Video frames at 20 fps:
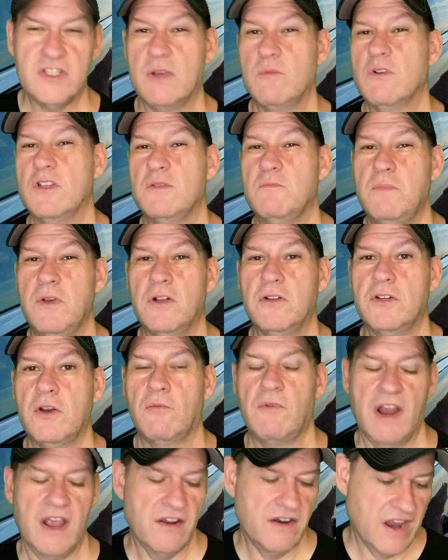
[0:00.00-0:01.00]
It was built
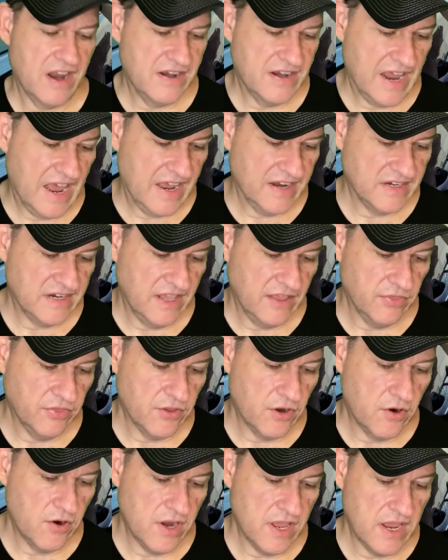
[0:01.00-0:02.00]
around
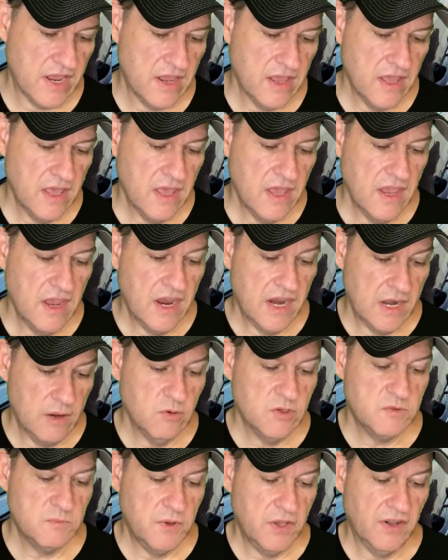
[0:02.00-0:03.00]
1930, and it
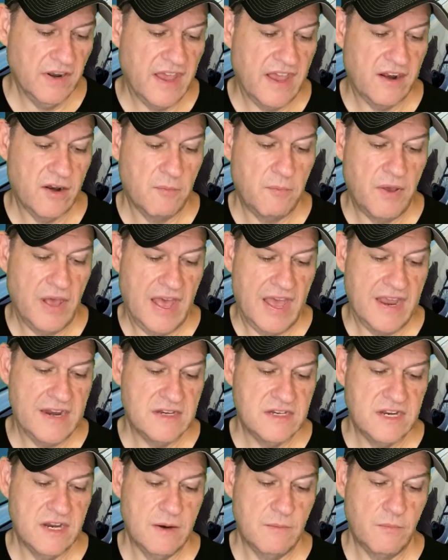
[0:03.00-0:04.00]
was built out of pine
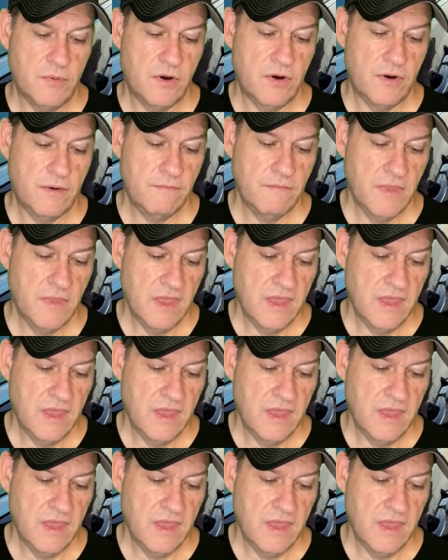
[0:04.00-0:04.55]
timber,